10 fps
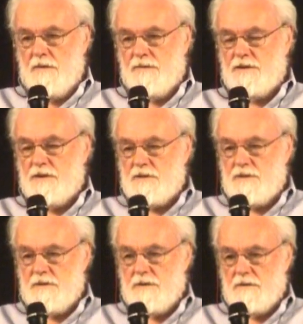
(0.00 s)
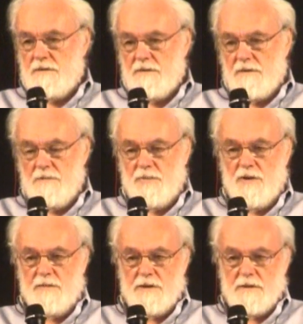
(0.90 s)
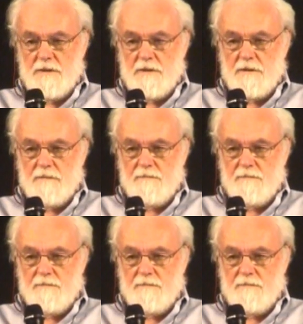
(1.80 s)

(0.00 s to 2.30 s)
infrastructural employment,